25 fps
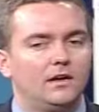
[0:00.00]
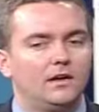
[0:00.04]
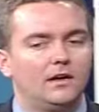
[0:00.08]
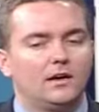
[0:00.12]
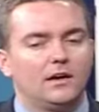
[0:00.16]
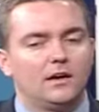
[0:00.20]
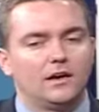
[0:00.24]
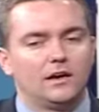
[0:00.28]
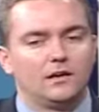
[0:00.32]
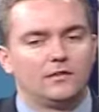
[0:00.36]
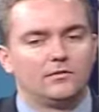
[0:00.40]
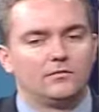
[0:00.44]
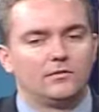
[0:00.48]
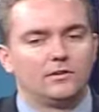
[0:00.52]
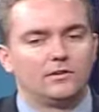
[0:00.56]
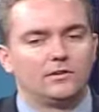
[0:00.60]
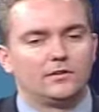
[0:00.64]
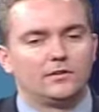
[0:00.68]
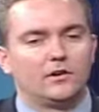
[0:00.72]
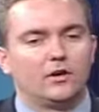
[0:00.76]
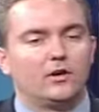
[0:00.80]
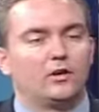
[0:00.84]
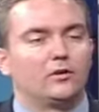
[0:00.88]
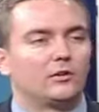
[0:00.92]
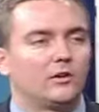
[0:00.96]
uh,
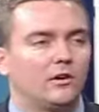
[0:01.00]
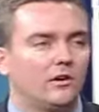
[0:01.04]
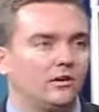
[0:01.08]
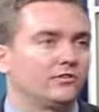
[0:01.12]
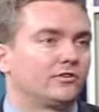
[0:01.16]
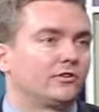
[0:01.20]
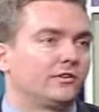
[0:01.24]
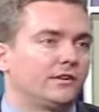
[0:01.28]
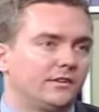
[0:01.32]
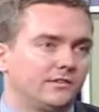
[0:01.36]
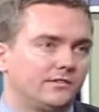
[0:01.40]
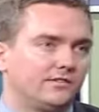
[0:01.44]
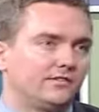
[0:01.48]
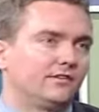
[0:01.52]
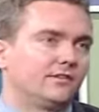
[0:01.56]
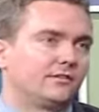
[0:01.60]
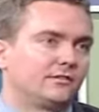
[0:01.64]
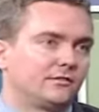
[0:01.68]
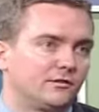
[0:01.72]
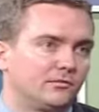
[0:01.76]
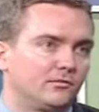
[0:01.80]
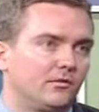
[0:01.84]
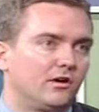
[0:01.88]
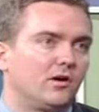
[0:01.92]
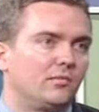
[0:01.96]
alternate
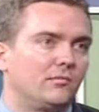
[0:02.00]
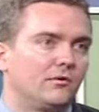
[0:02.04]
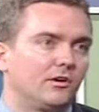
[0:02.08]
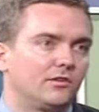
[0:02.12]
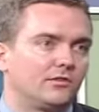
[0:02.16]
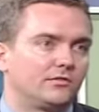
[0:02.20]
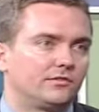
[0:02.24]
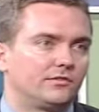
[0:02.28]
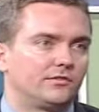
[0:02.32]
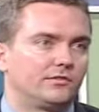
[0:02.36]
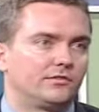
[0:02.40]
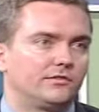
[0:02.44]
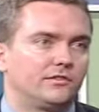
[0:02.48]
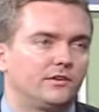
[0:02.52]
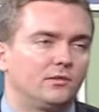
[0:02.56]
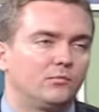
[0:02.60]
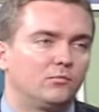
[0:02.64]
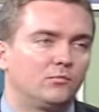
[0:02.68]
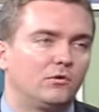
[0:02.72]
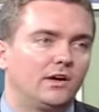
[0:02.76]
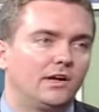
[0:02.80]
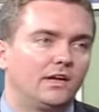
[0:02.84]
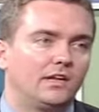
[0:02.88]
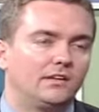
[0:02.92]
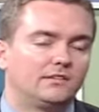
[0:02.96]
system almost in some
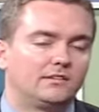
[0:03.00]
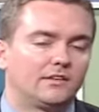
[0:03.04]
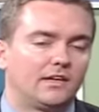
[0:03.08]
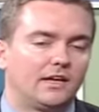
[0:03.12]
ways,